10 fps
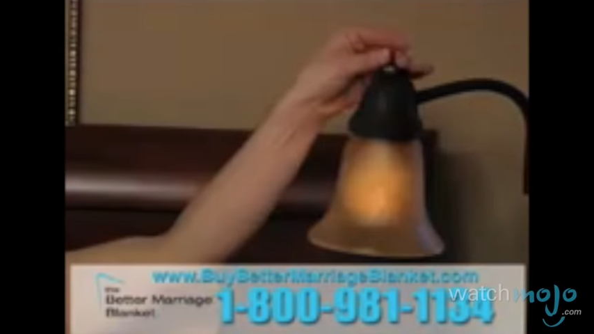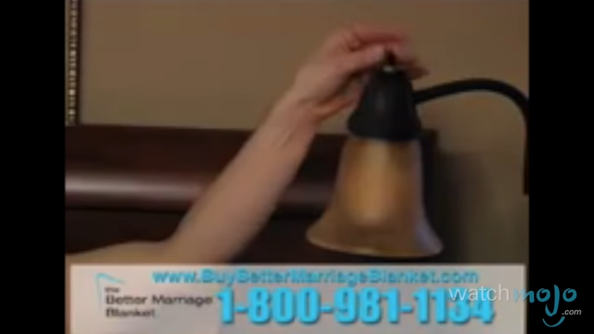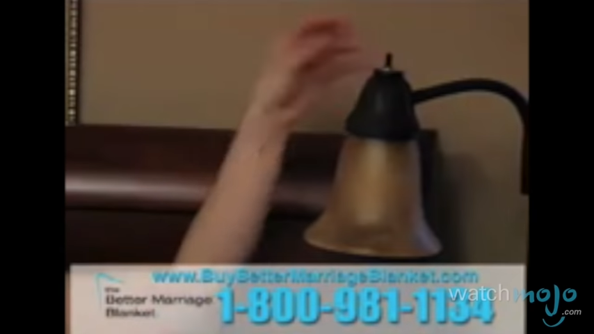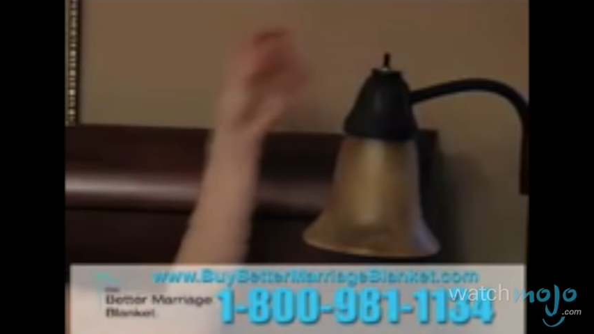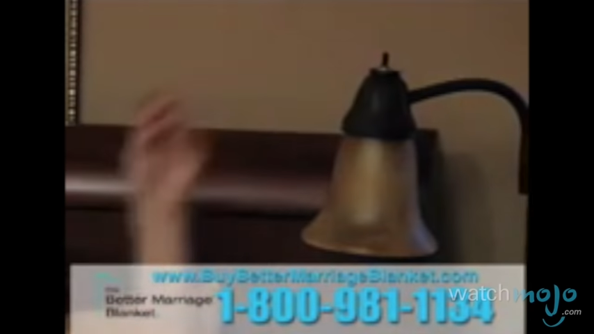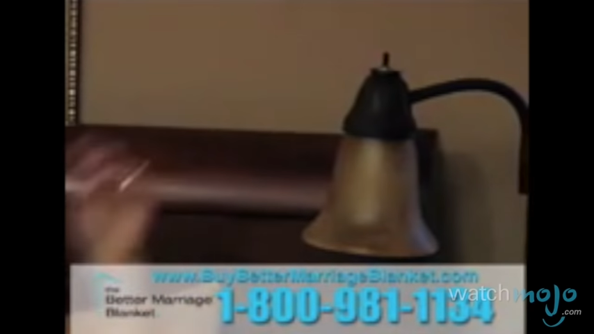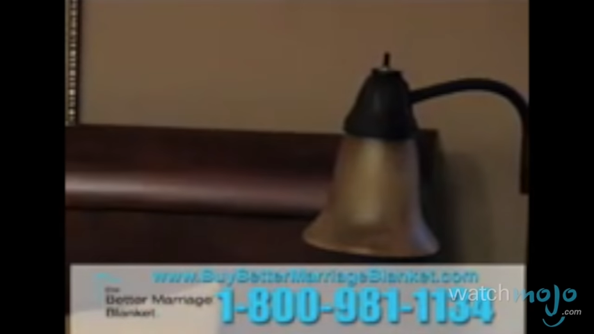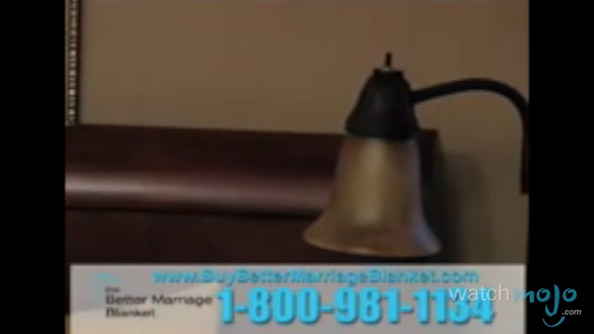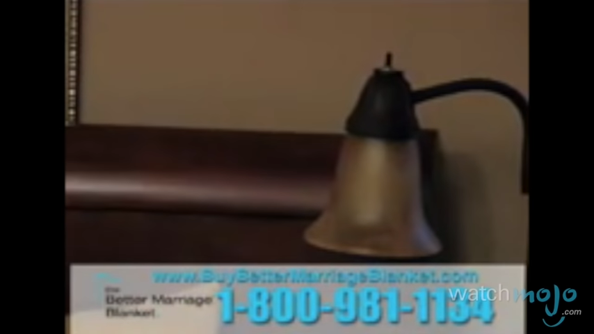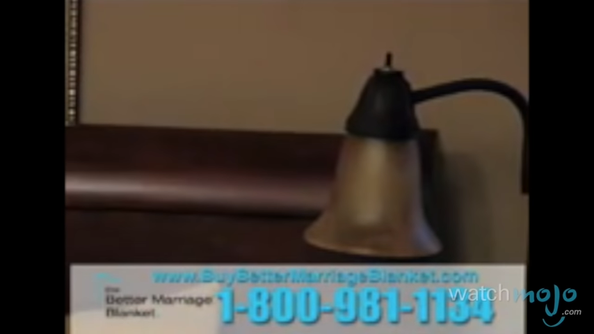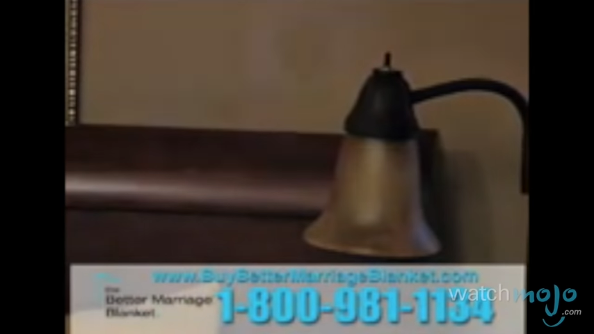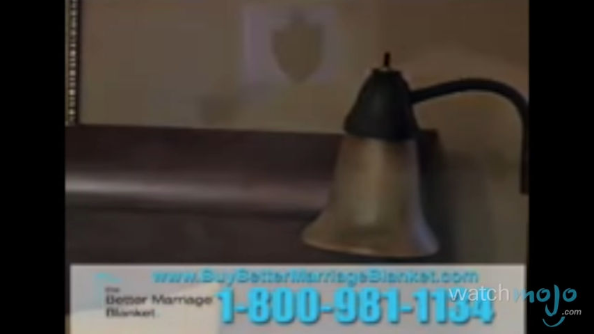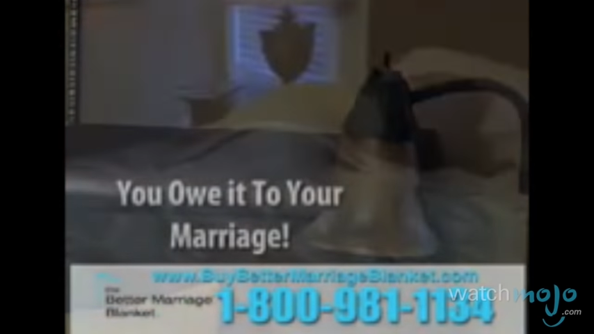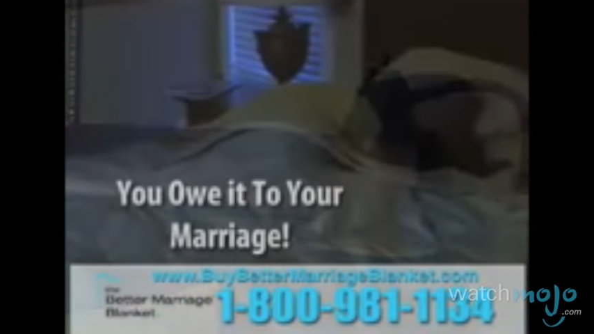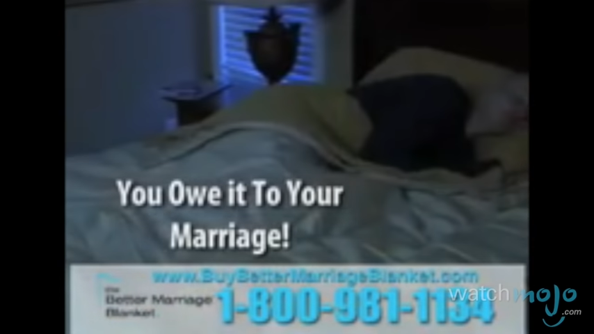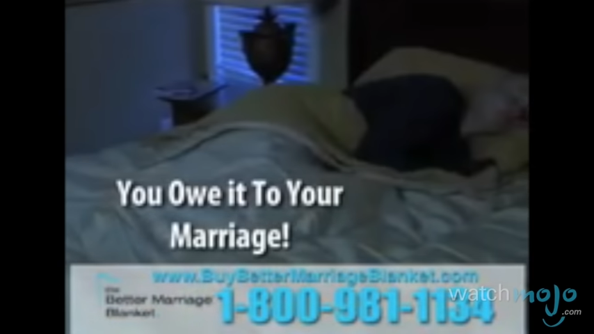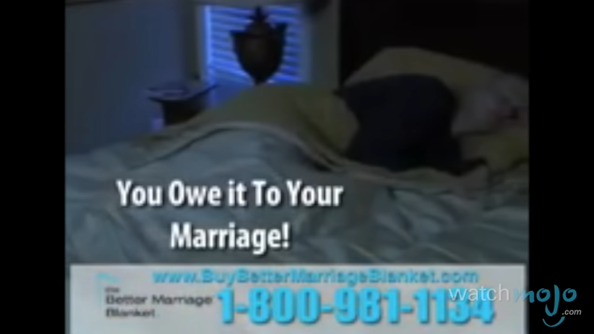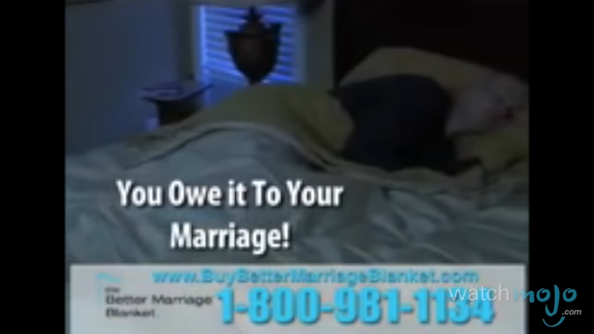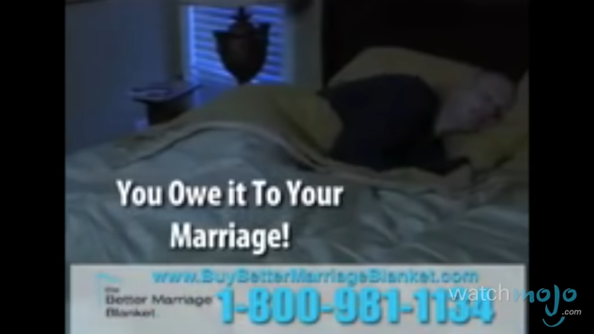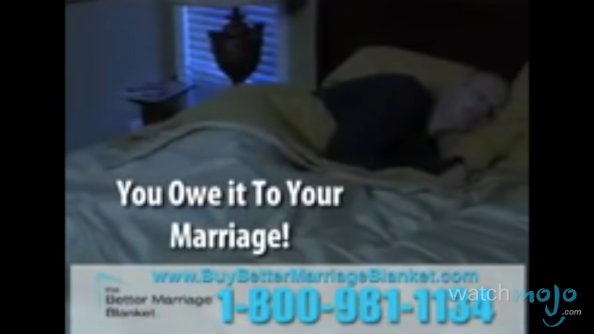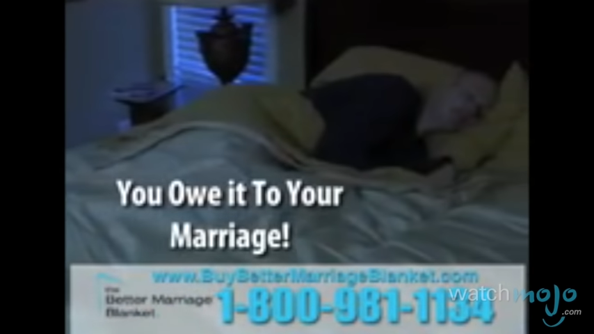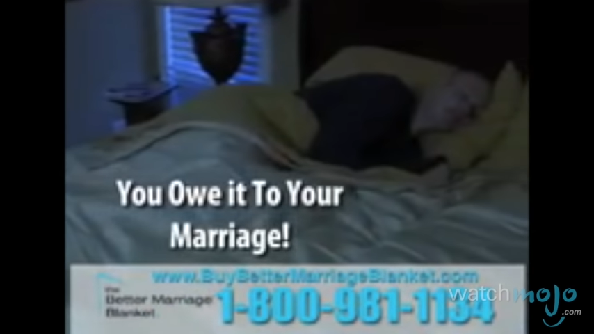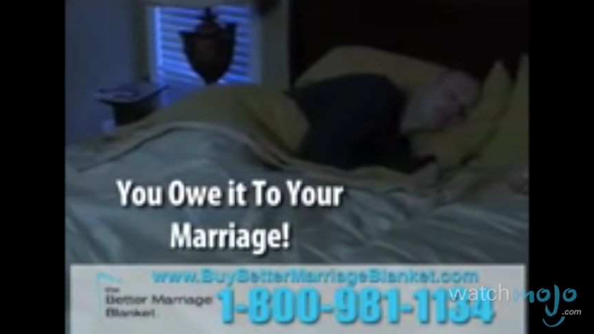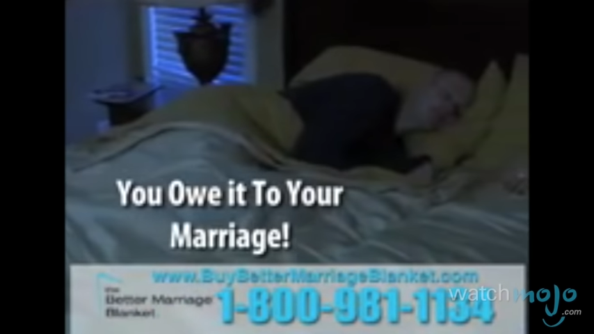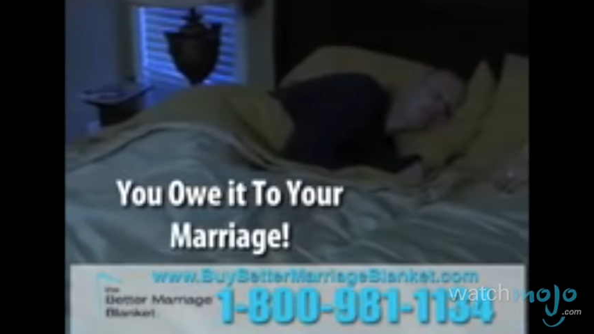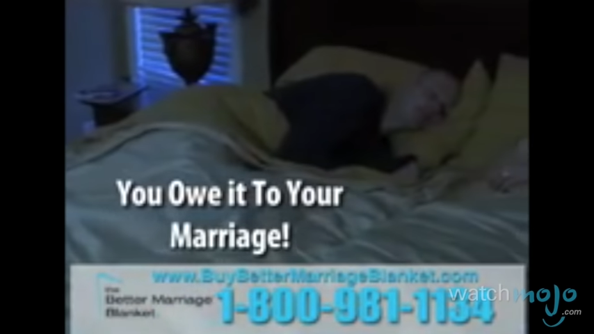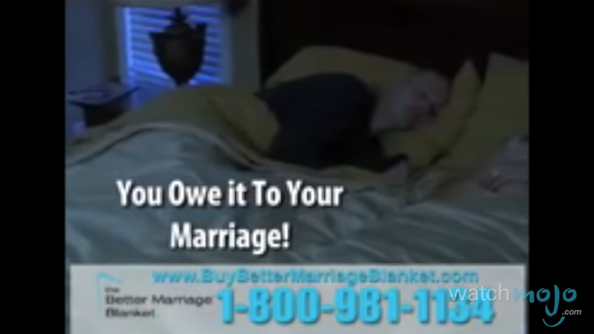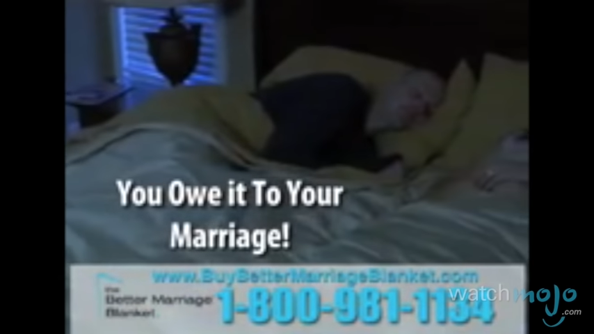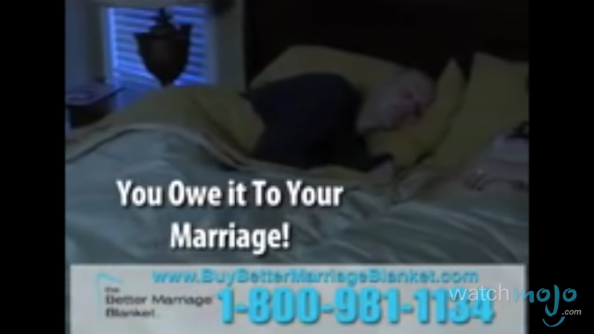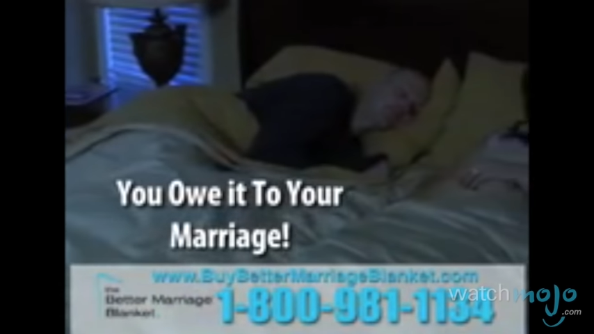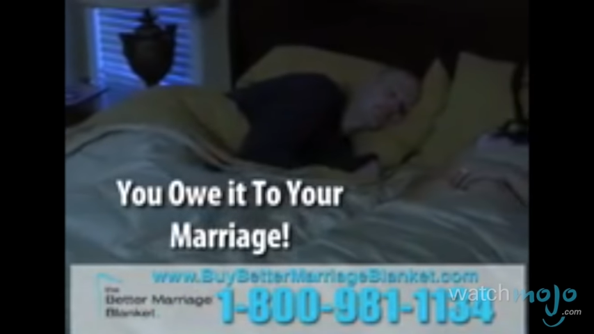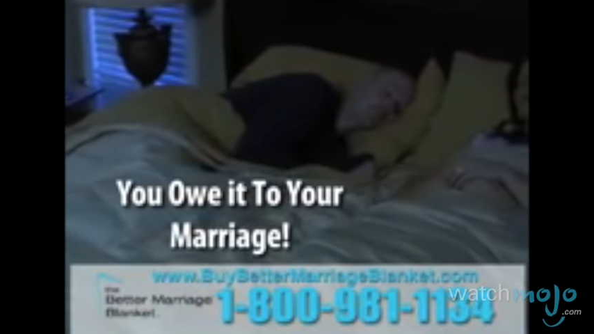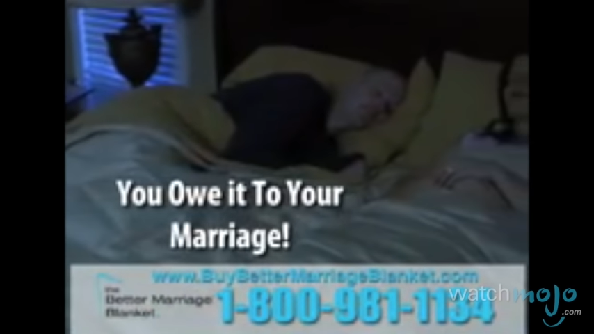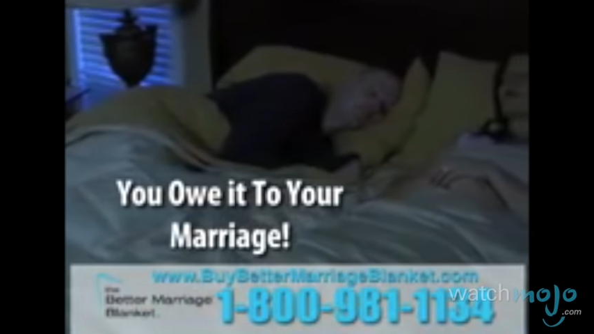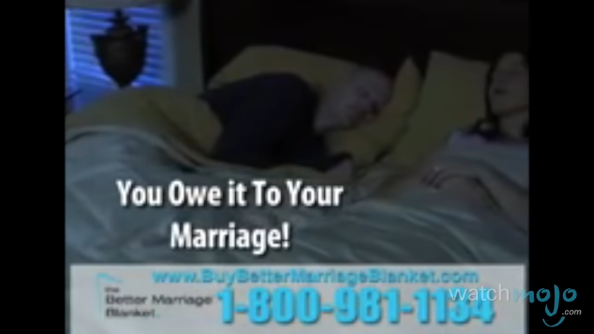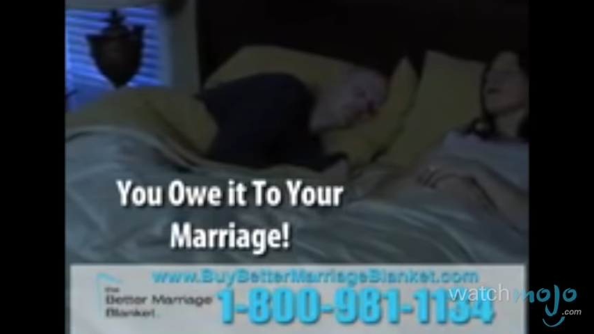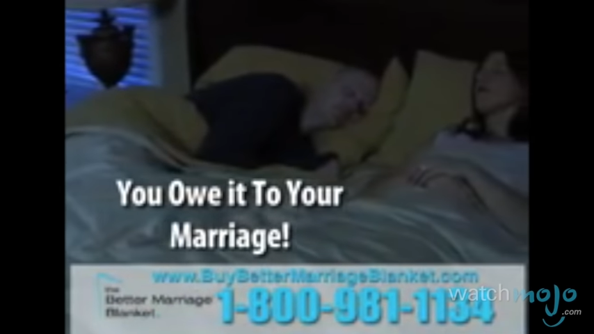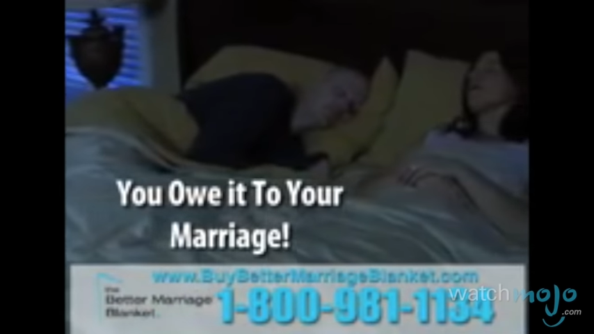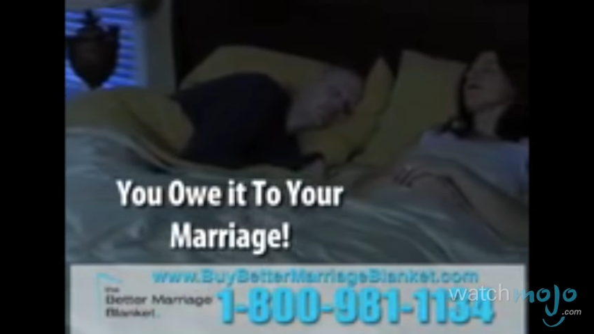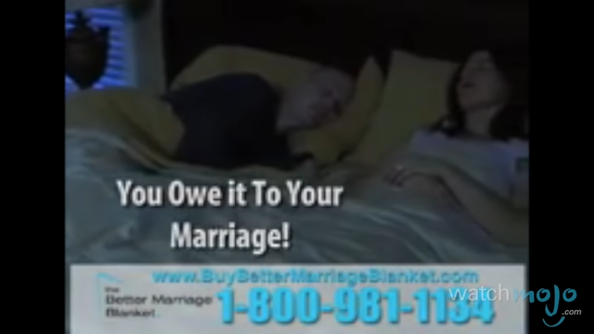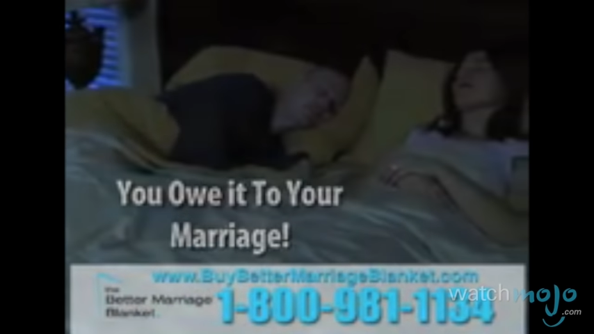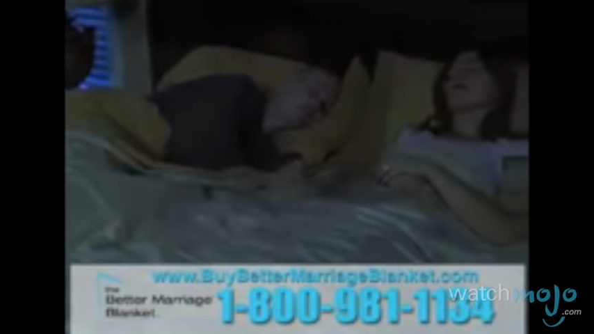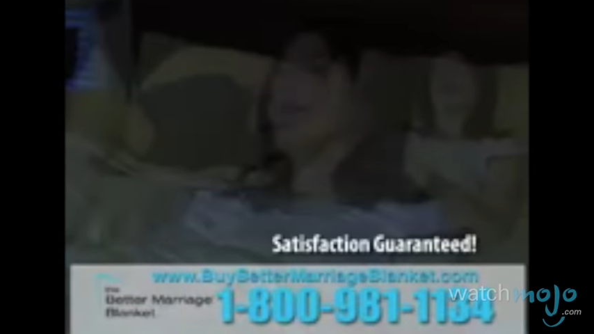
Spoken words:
Nobody's mouth can be seen.